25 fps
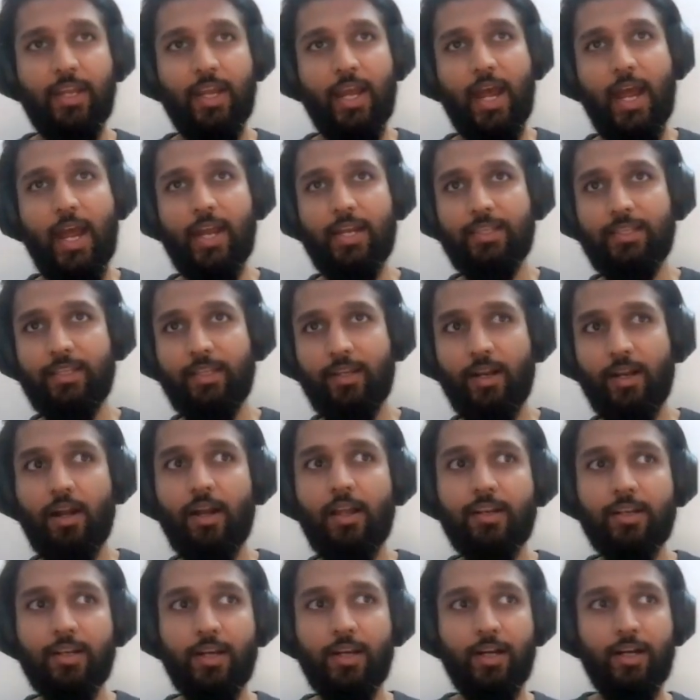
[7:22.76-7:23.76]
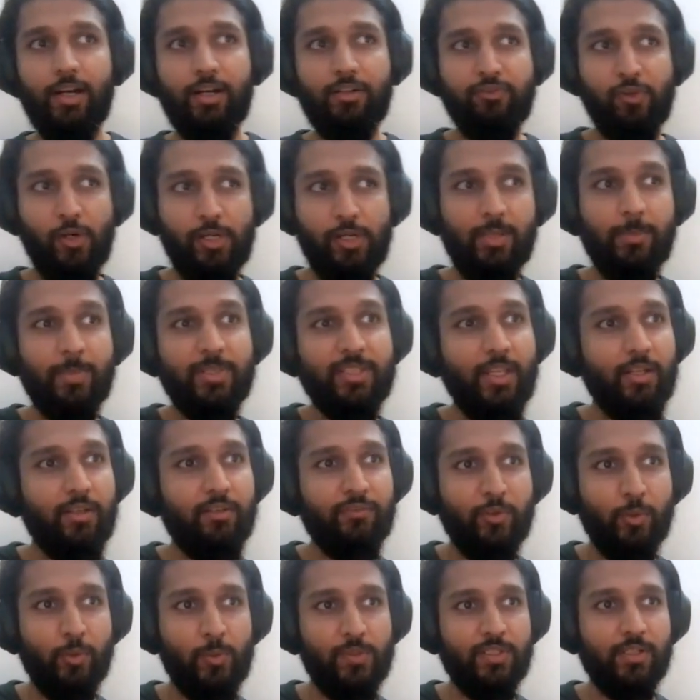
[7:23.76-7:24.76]
and there are uh, 40 percent of
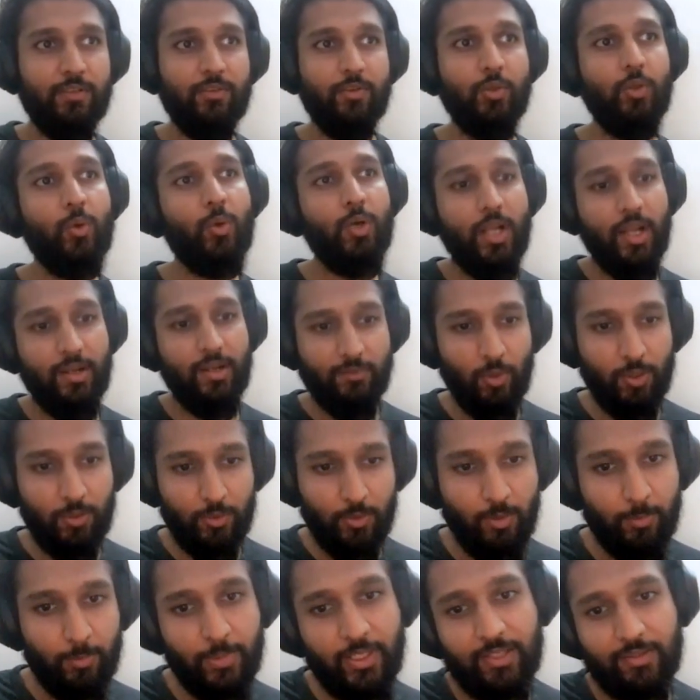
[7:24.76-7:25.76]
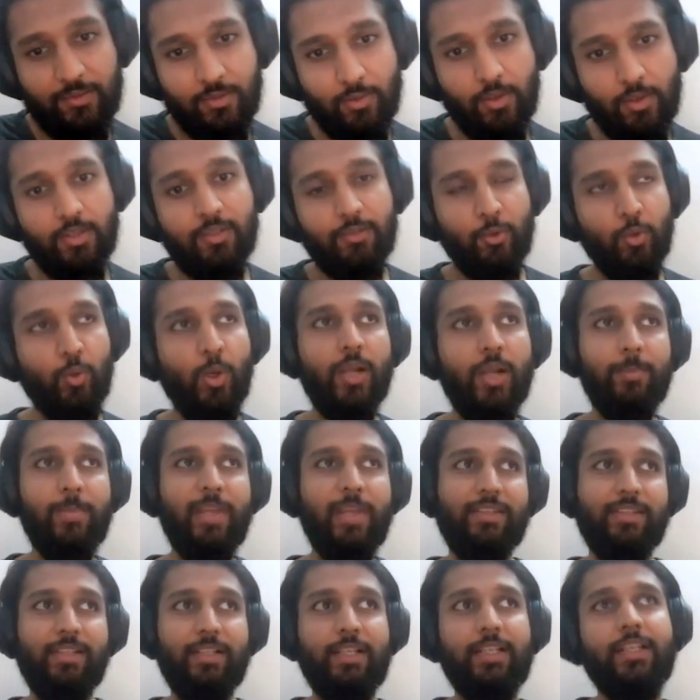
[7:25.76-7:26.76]
users who don't have auto updates on who are
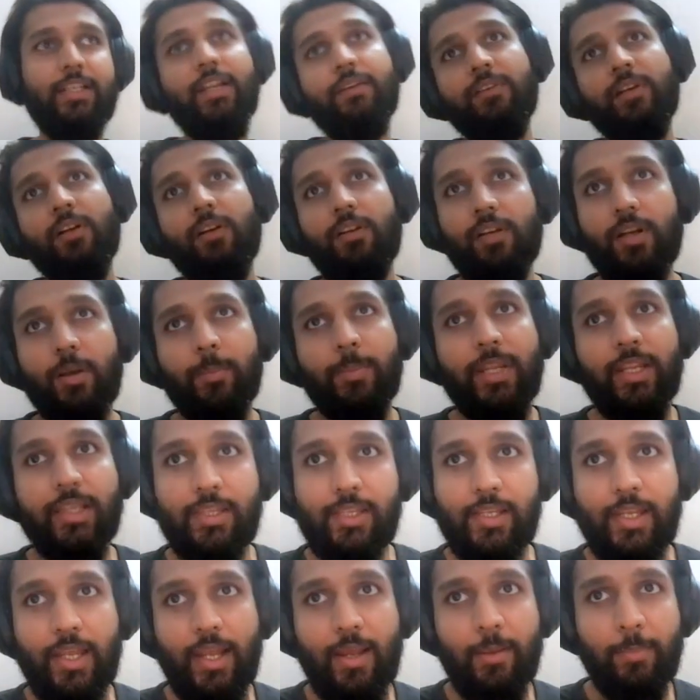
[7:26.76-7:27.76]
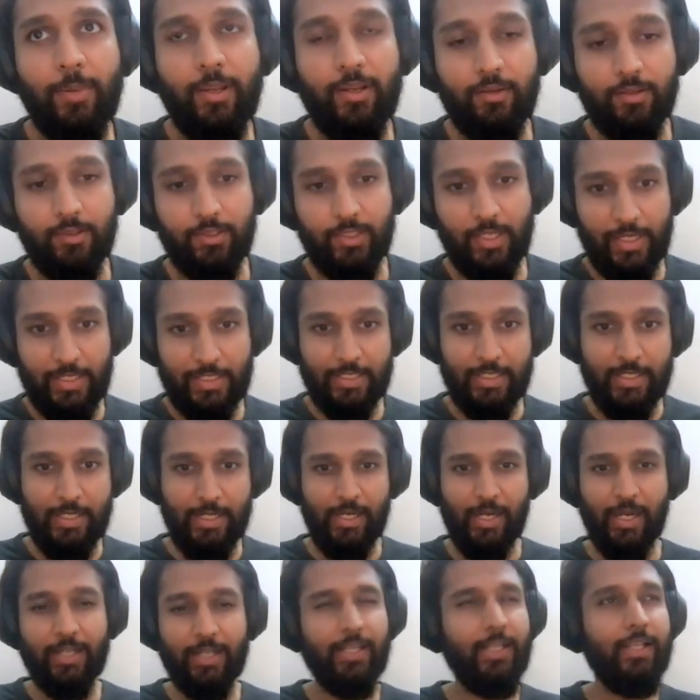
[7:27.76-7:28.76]
basically never going to update the app, right?
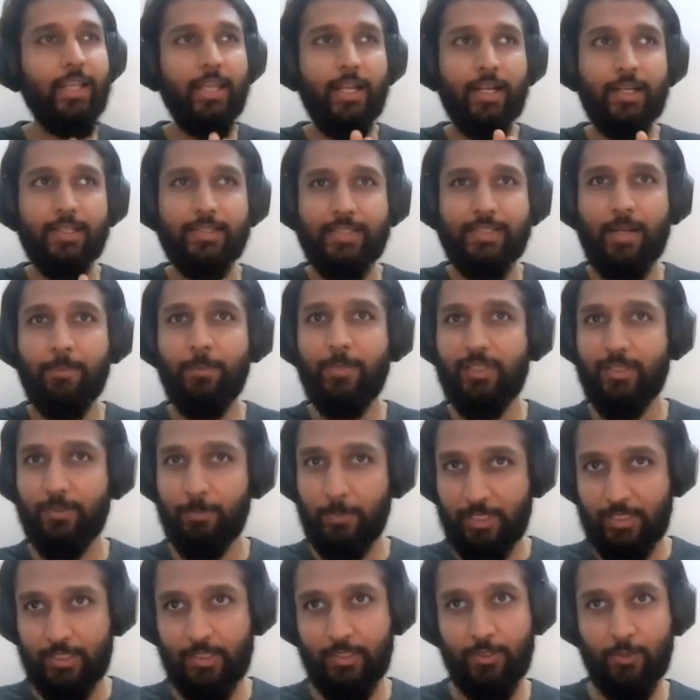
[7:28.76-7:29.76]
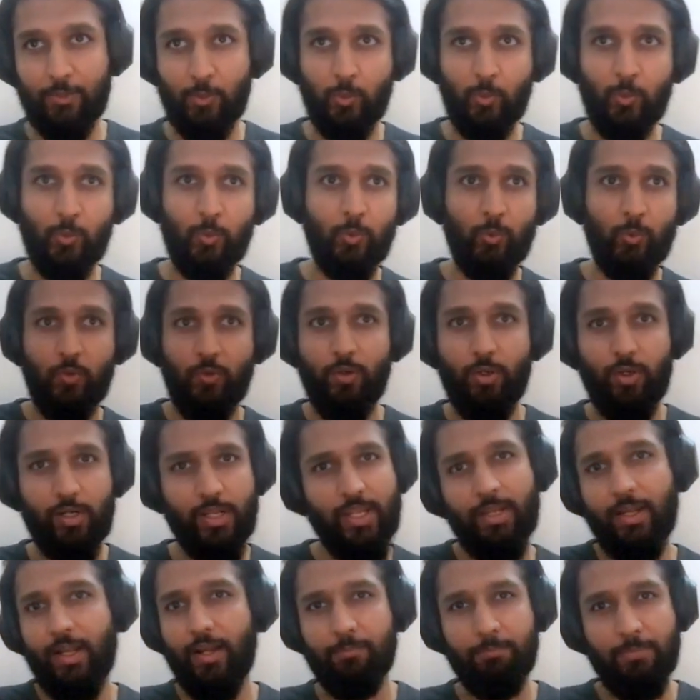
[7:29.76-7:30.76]
And then there are some in the middle who
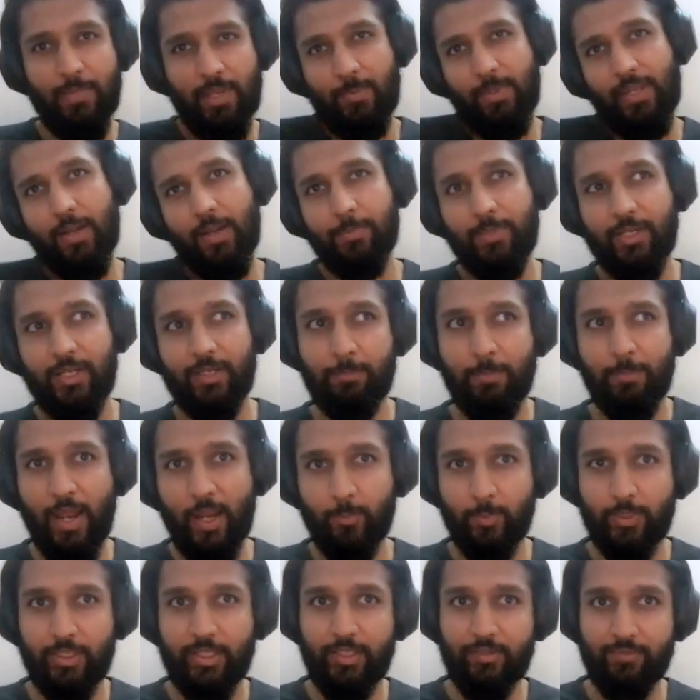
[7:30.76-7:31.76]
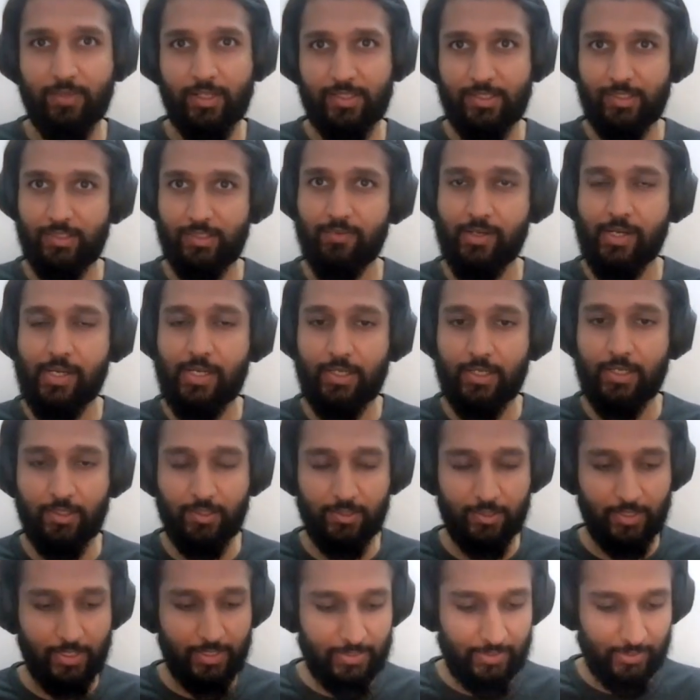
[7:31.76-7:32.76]
okay maybe update manually once in a while,
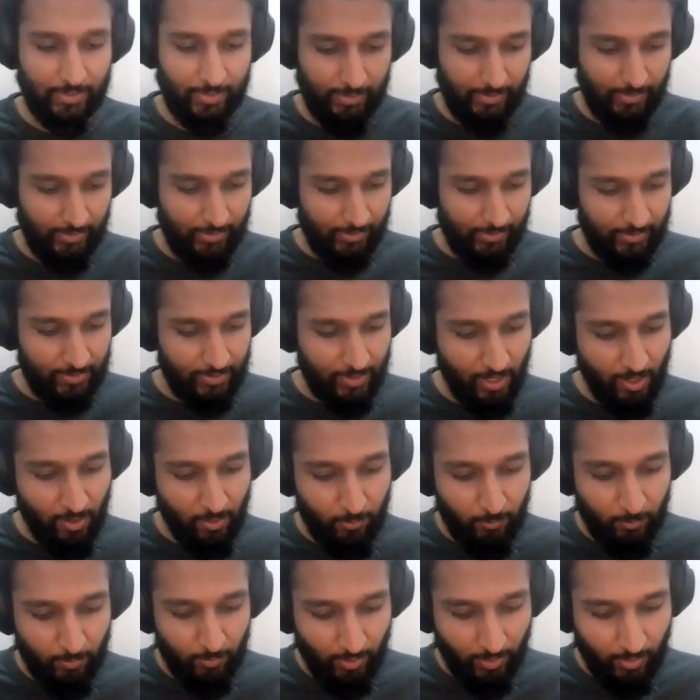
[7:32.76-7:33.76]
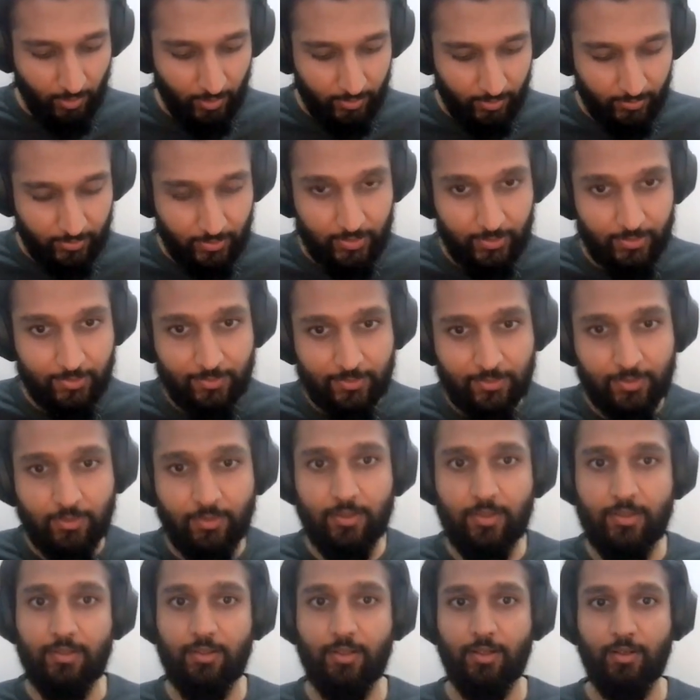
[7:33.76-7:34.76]
right? Now, our
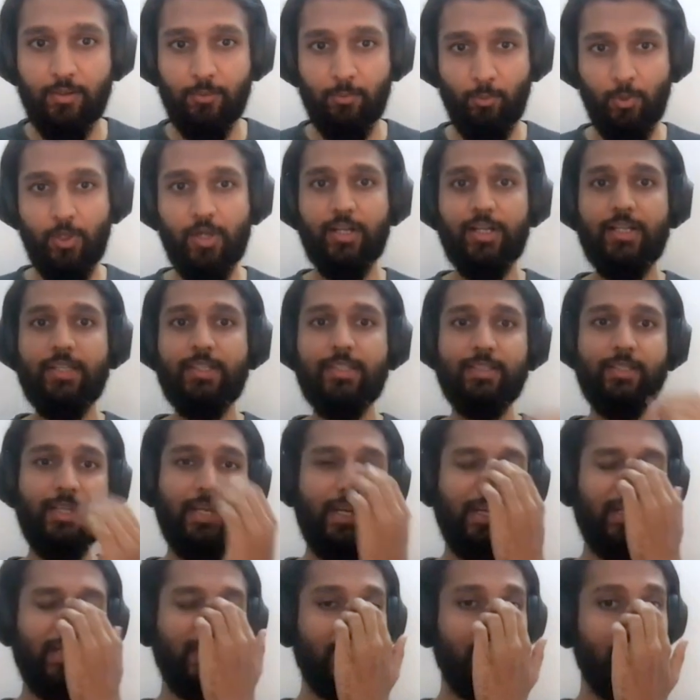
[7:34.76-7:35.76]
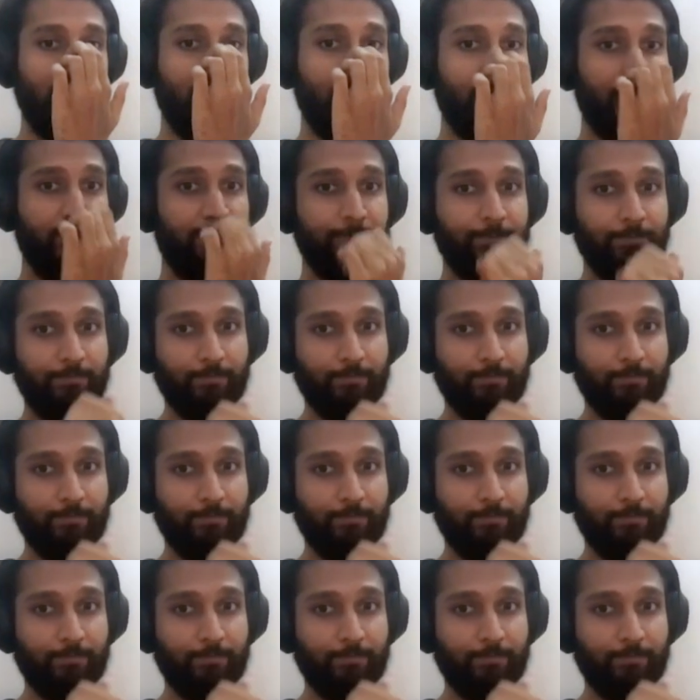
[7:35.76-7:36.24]
concern was that um,